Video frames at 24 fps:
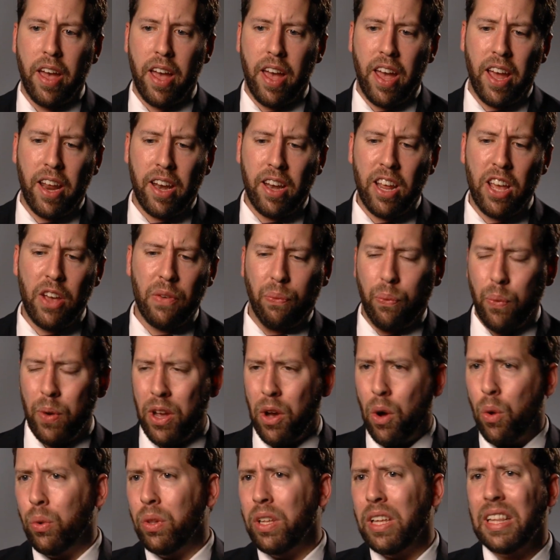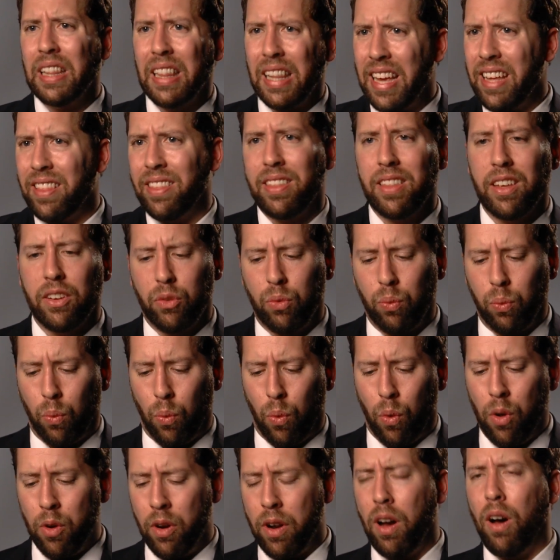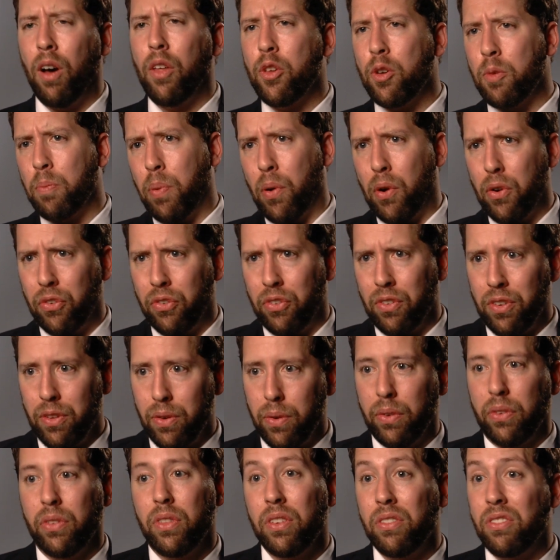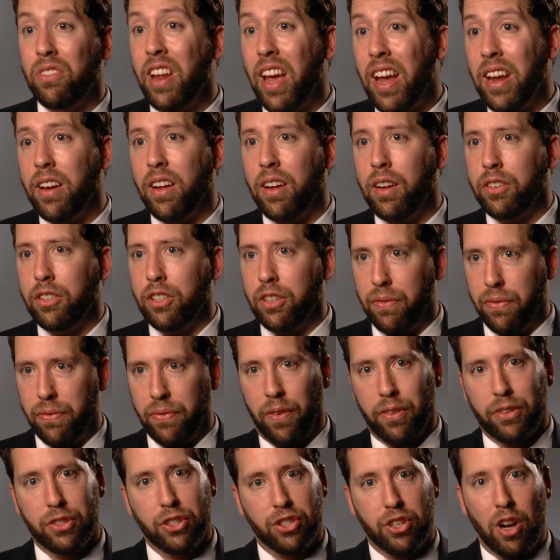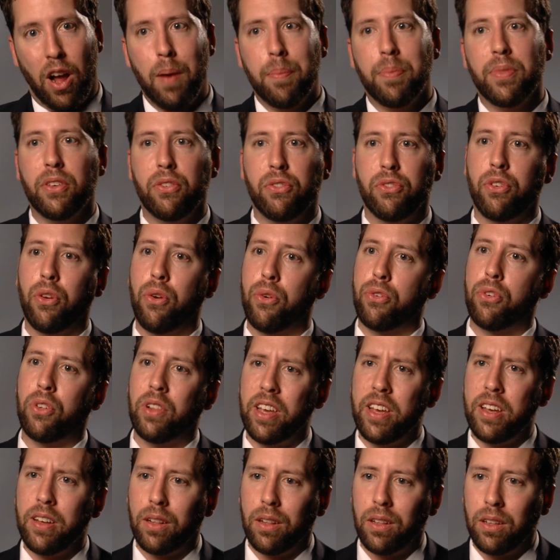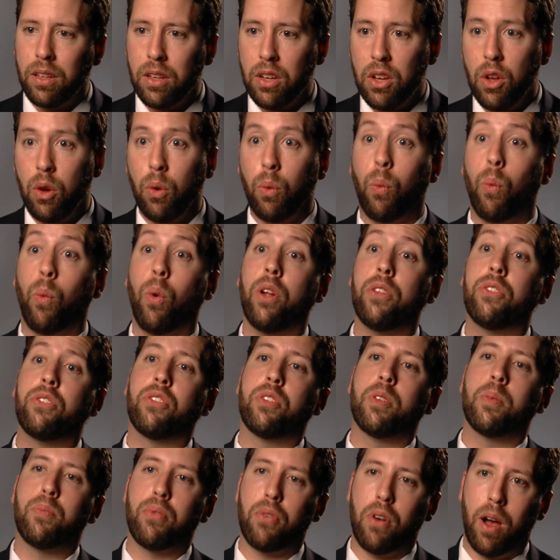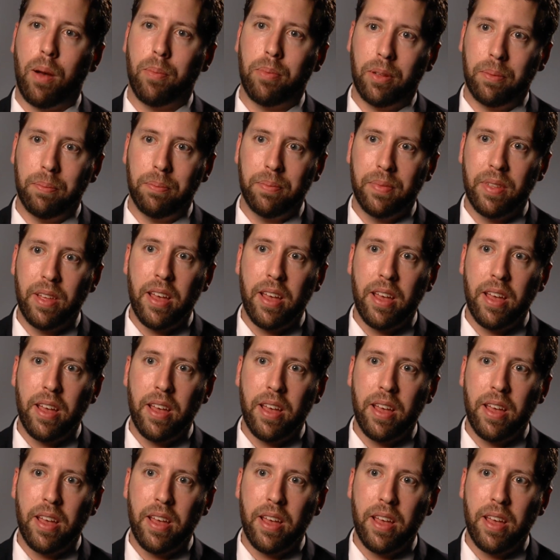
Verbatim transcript: And if we only let this one other person use this data to stop this social ill, what's the problem?